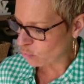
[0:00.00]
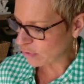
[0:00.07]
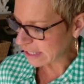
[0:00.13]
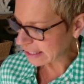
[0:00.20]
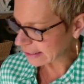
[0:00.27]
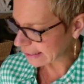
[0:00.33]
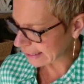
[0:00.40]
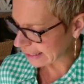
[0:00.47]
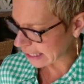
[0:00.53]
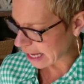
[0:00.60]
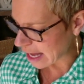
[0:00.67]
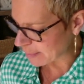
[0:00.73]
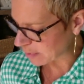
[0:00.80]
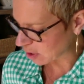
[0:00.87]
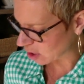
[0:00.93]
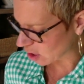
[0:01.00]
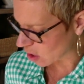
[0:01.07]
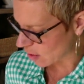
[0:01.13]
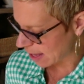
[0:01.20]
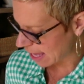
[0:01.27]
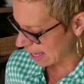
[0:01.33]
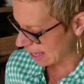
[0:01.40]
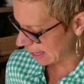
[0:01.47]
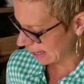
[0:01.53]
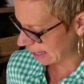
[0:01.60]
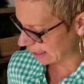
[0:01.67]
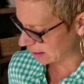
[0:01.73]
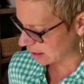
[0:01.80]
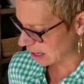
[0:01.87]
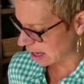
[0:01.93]
really, I'm going to go ahead
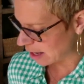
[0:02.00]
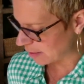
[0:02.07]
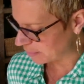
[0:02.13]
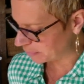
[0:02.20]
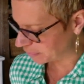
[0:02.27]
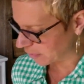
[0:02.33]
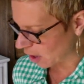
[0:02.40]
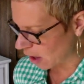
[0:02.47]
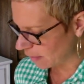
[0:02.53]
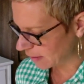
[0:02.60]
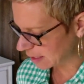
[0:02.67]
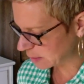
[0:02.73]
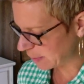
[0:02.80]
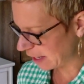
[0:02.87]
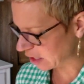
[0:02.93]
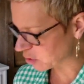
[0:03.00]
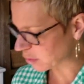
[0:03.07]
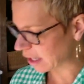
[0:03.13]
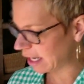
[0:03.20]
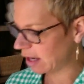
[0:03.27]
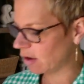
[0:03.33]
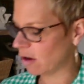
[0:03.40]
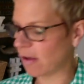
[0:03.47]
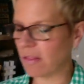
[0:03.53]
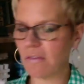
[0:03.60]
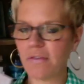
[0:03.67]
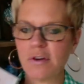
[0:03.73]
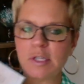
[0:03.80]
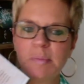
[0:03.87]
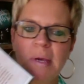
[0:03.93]
and on this page right here, on the
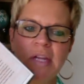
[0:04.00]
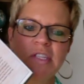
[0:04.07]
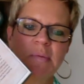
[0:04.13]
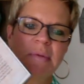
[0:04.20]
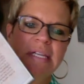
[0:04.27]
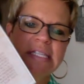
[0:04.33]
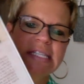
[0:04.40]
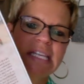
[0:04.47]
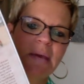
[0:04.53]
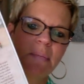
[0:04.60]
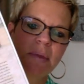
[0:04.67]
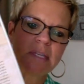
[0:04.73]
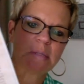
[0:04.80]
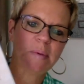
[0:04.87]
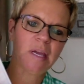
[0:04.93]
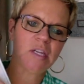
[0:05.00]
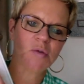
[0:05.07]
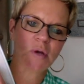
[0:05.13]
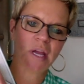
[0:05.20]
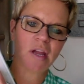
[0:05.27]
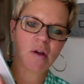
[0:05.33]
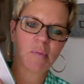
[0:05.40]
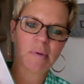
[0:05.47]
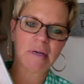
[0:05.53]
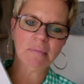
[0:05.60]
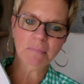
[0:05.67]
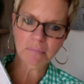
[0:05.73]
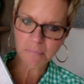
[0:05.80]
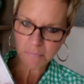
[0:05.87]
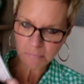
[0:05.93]
first page, I'm going to skip this page right here, but